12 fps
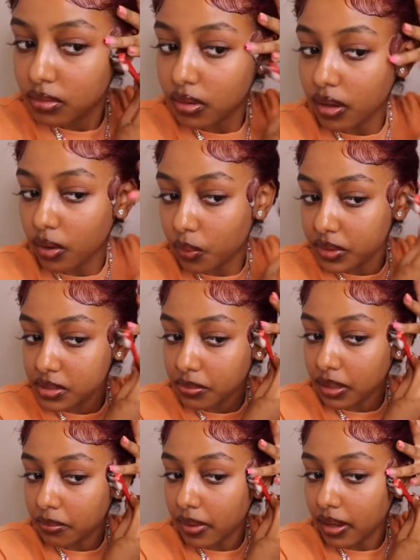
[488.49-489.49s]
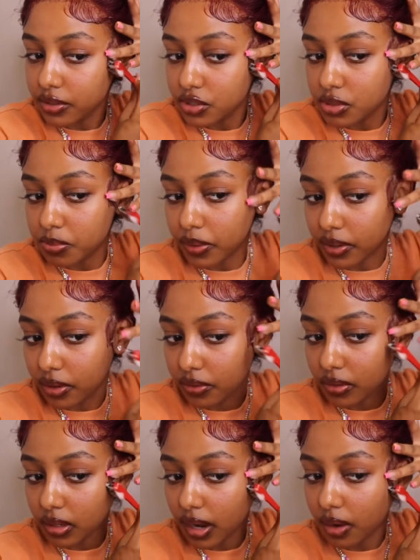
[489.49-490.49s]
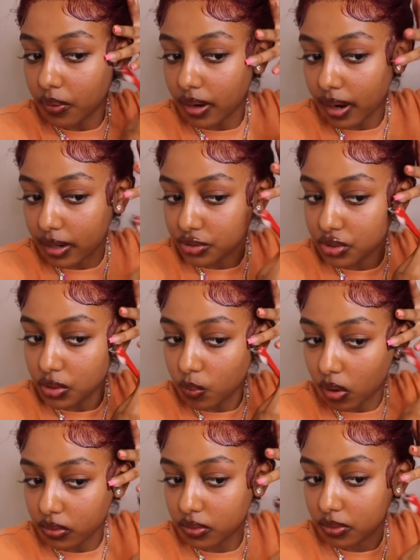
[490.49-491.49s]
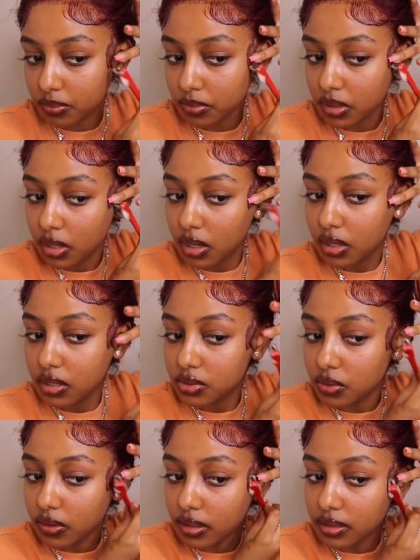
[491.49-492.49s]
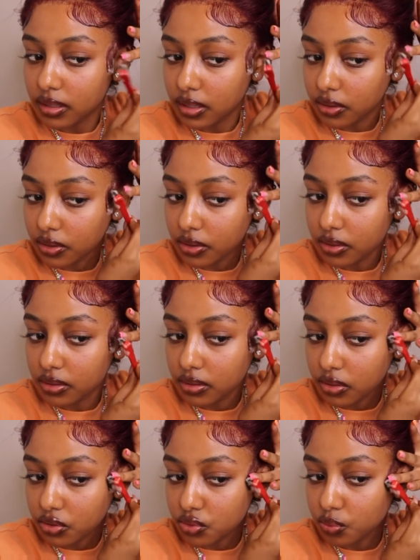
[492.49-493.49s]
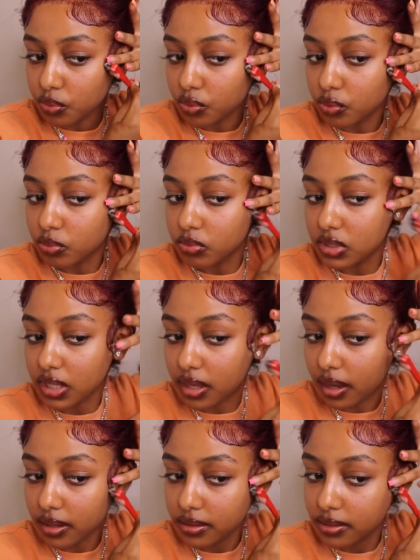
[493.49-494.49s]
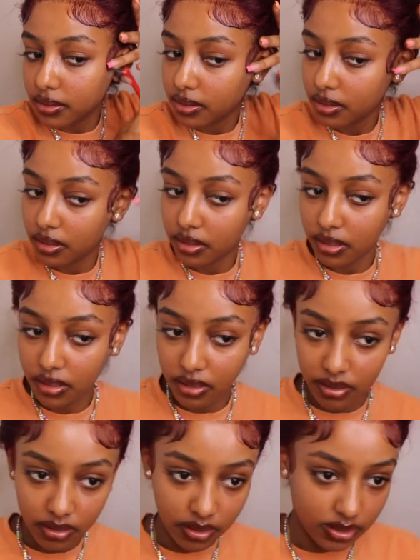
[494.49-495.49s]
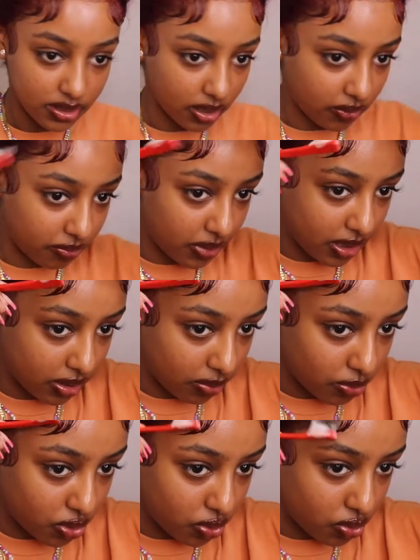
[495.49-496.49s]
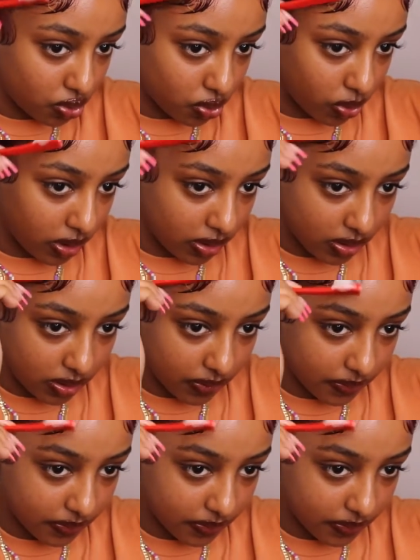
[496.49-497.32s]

I always make my edges bigger than how I actually want them, so that later there's room to cut instead of making them too short.